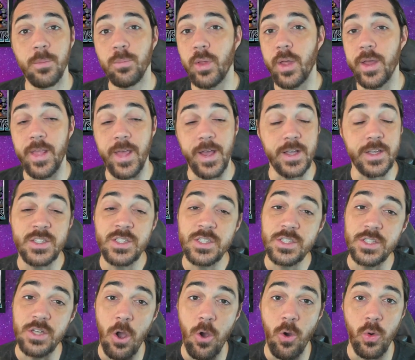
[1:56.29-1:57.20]
can play like a
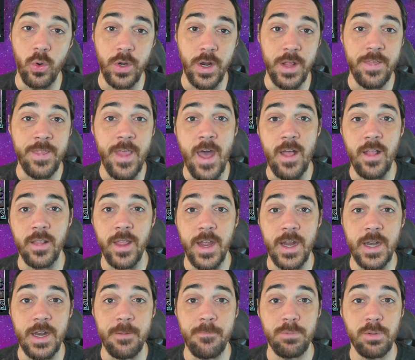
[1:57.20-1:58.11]
stone in that
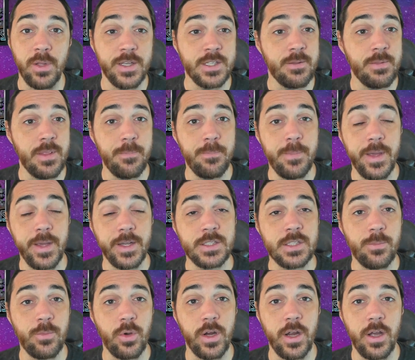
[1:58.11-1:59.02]
lane and play something big
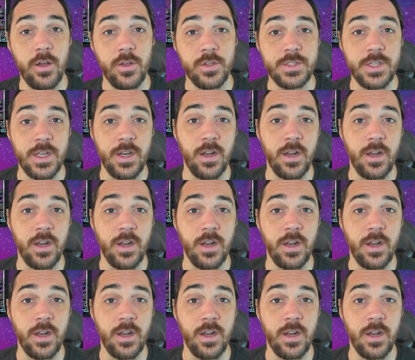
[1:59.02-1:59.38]
somewhere else.